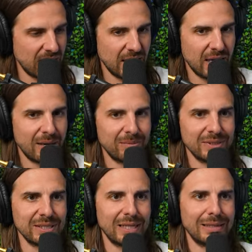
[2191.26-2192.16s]
And I'm
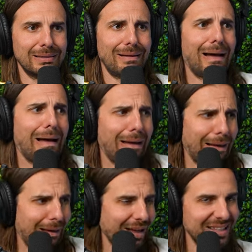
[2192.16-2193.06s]
just like,
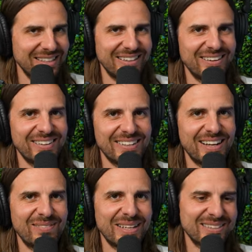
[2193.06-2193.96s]
you know,
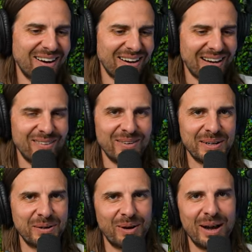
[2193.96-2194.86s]
I'm like, dog, I don't want
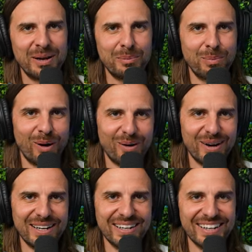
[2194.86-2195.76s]
to cry in a bar
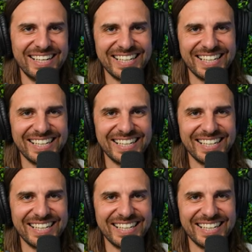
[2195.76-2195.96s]
right now.